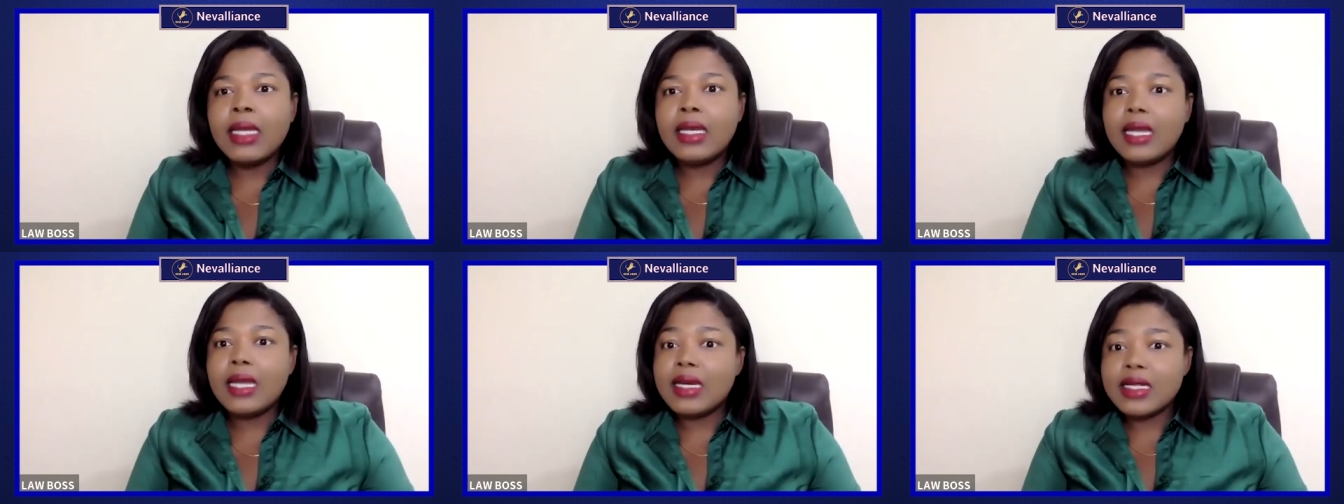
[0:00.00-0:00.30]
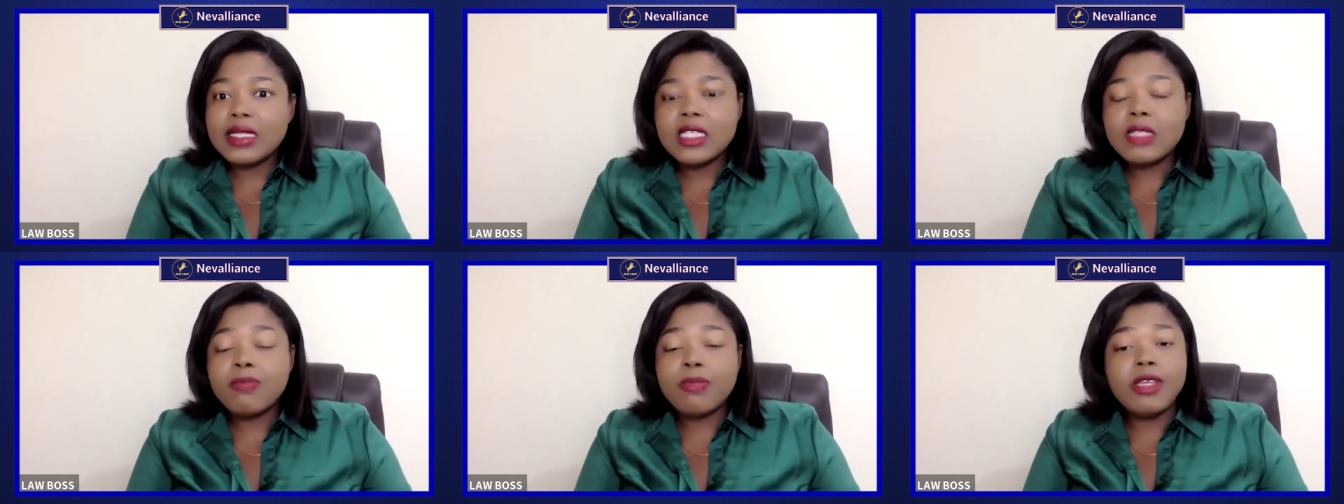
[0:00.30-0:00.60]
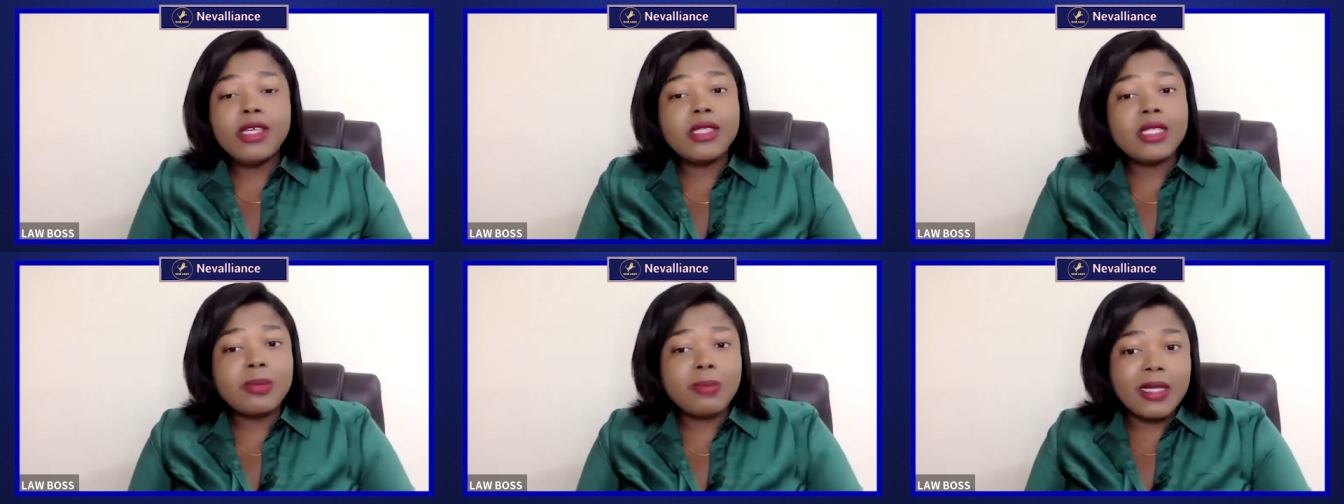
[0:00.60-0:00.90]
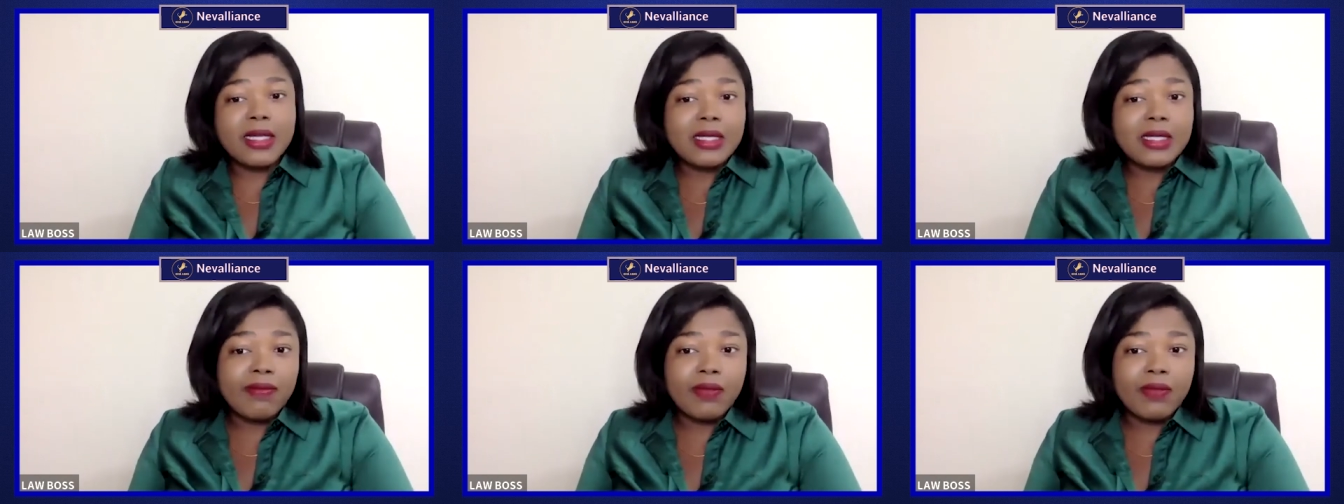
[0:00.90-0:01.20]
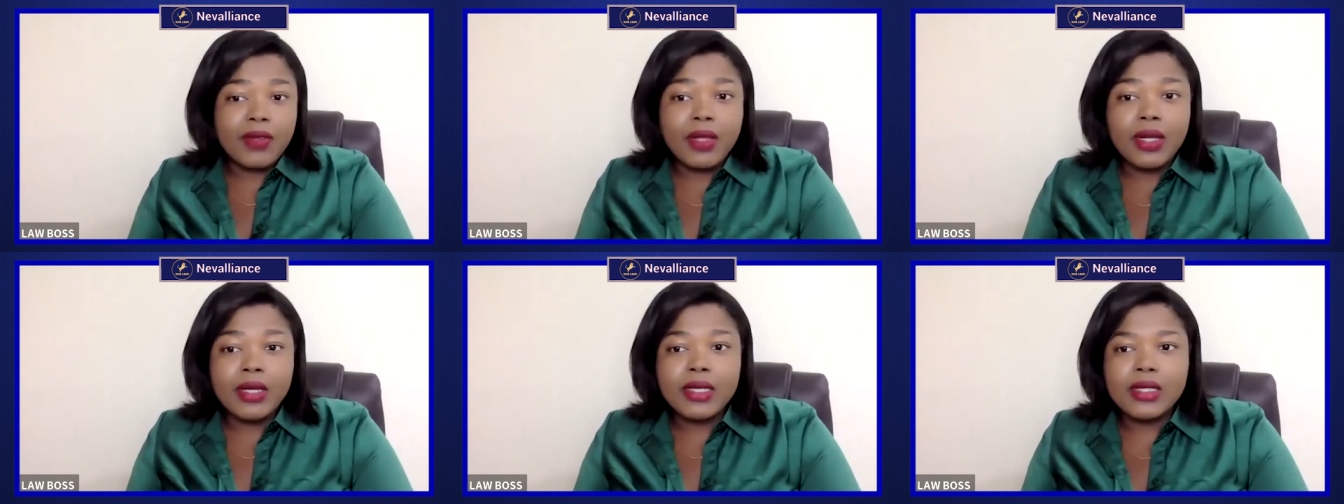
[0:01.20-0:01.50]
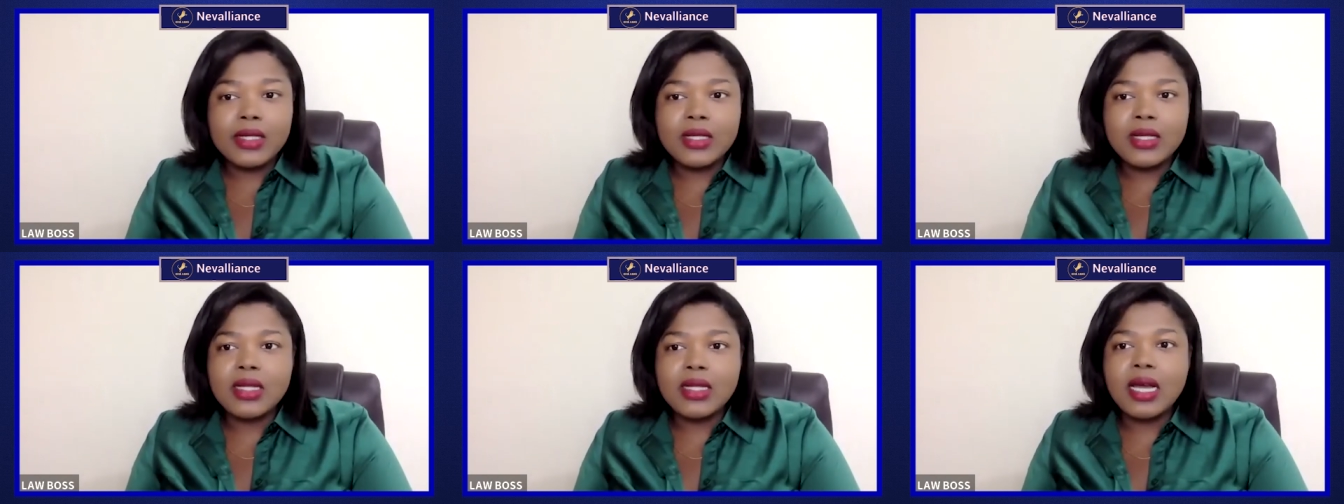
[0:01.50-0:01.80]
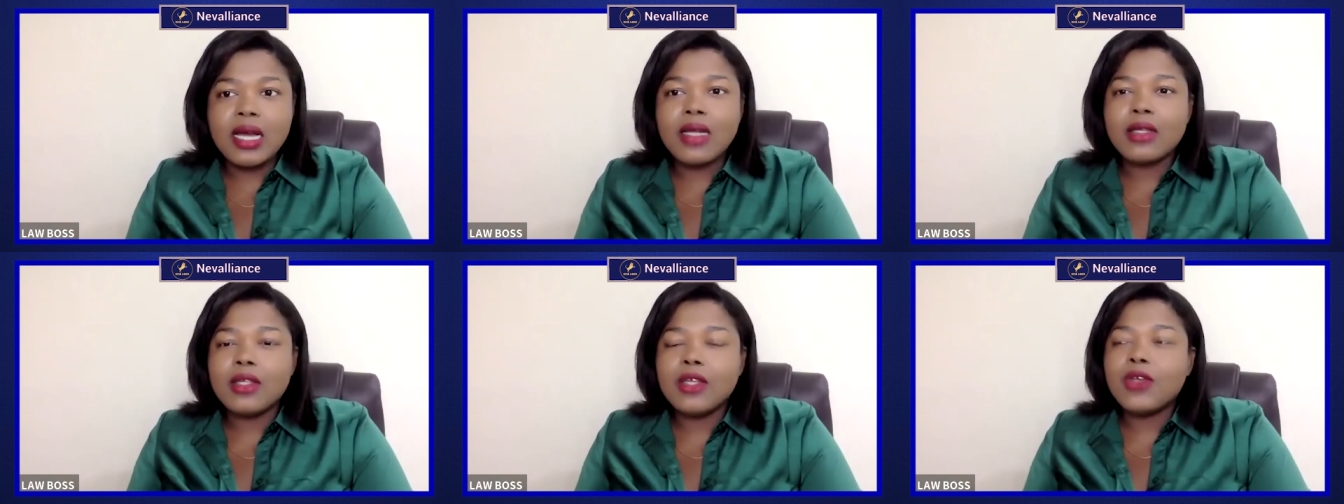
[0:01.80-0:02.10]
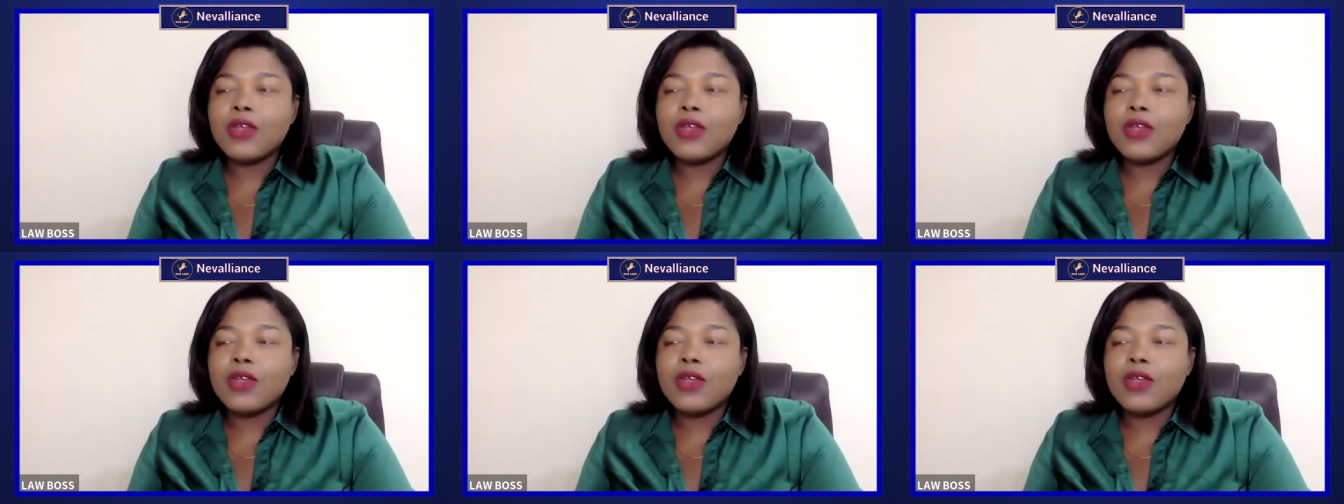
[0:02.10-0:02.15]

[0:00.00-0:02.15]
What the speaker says: let it speak specifically to that.